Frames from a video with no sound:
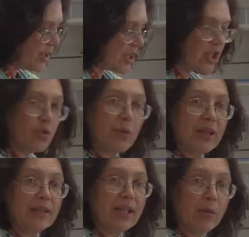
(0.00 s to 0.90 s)
dish
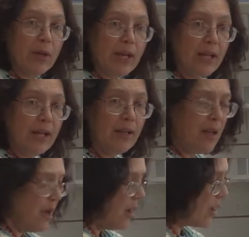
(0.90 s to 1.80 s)
with a liquid in it
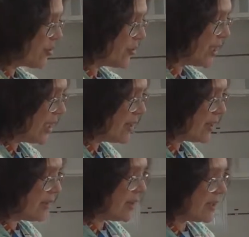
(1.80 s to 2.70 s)
underneath
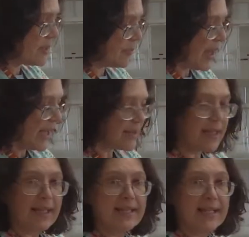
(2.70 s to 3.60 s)
this
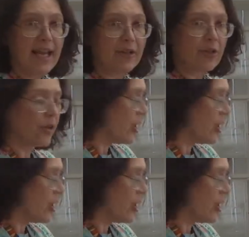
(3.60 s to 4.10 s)
plastic container.